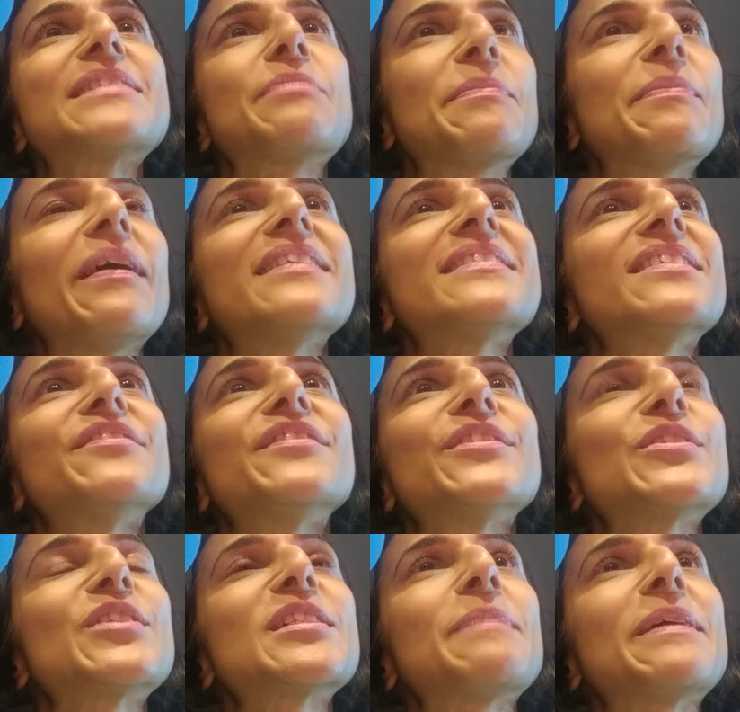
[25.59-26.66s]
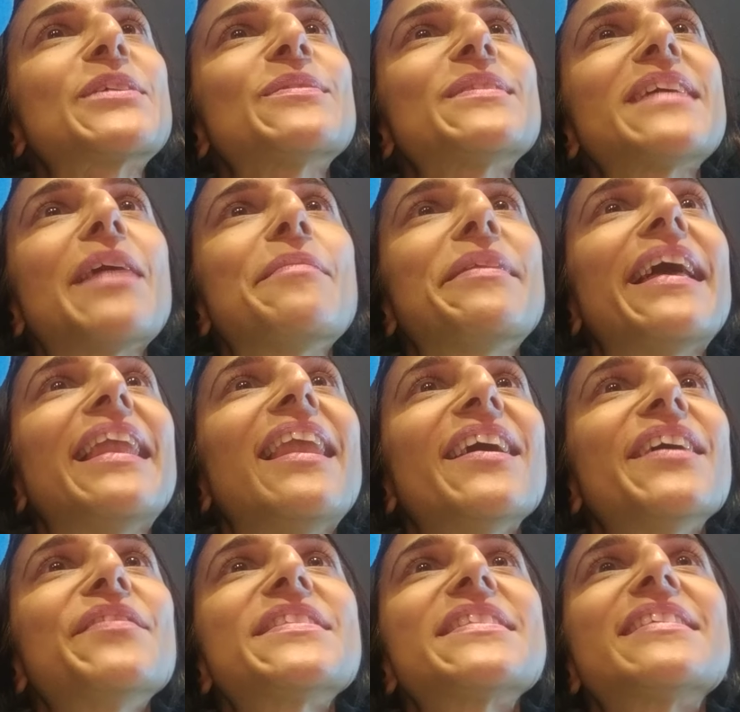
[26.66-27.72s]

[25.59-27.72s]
to be part of such a special time in their lives.